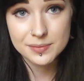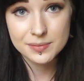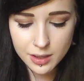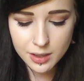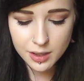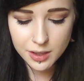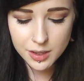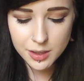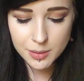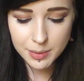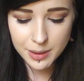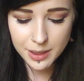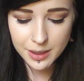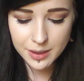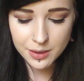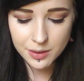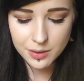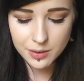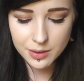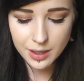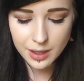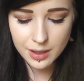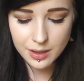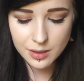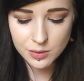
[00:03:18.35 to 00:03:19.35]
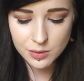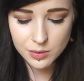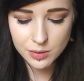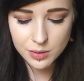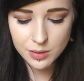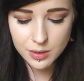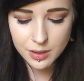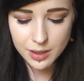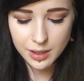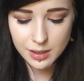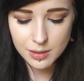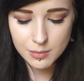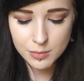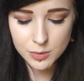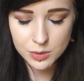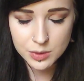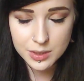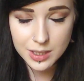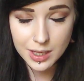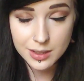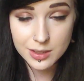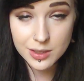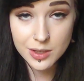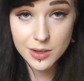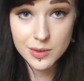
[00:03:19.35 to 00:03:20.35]
Are you planning on getting any more
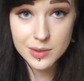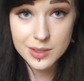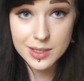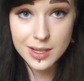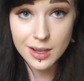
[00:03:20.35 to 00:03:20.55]
tattoos?